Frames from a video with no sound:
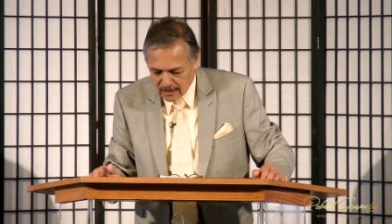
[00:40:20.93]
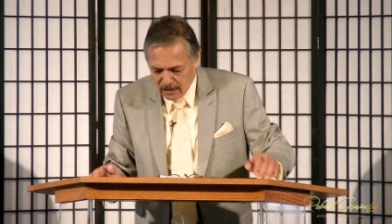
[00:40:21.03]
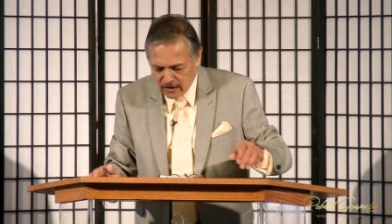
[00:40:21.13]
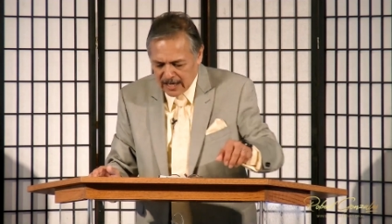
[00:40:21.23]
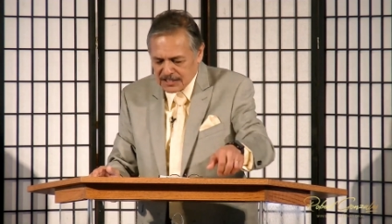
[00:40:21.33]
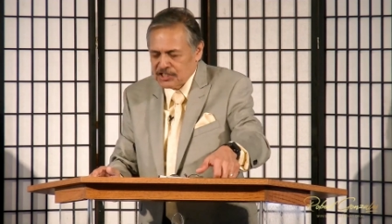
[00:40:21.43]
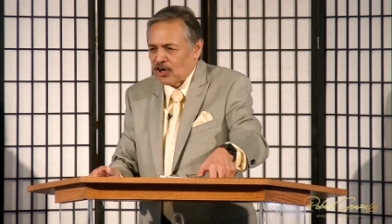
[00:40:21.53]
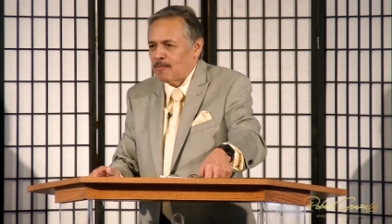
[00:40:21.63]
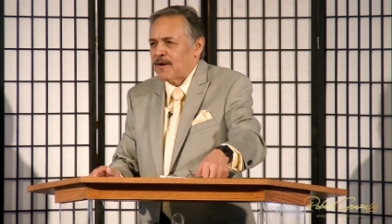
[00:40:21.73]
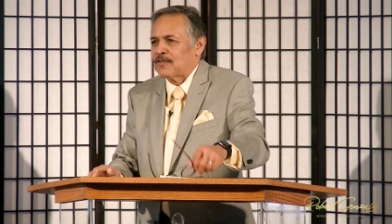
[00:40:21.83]
Look at
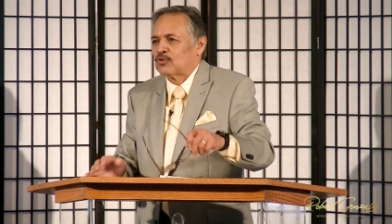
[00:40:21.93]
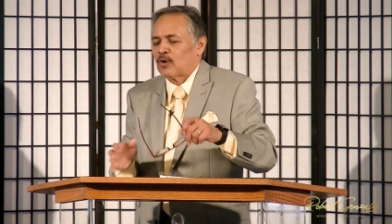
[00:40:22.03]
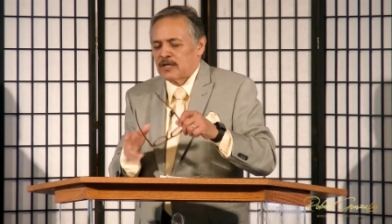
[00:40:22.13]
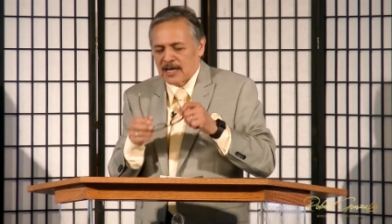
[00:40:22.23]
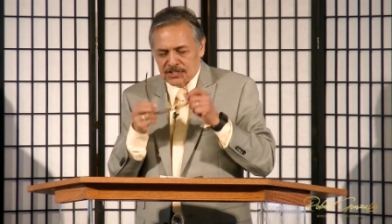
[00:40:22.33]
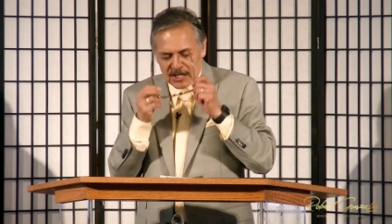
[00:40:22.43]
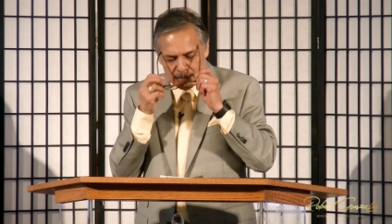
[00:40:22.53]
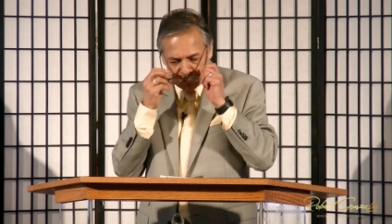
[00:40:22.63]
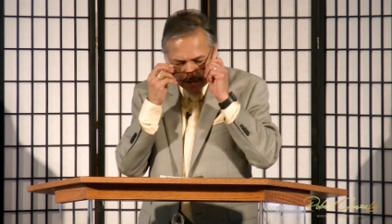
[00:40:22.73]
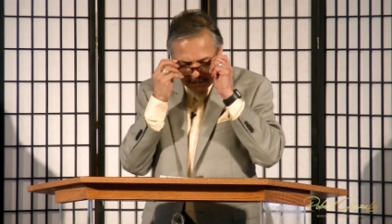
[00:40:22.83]
Jeremiah, the 29th
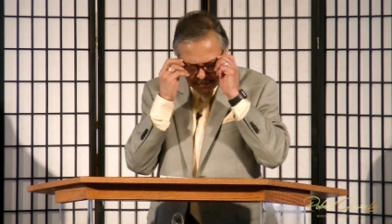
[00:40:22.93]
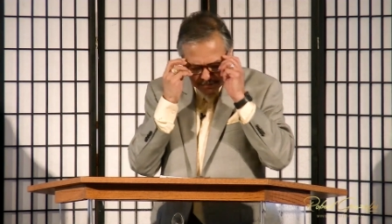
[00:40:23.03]
chapter.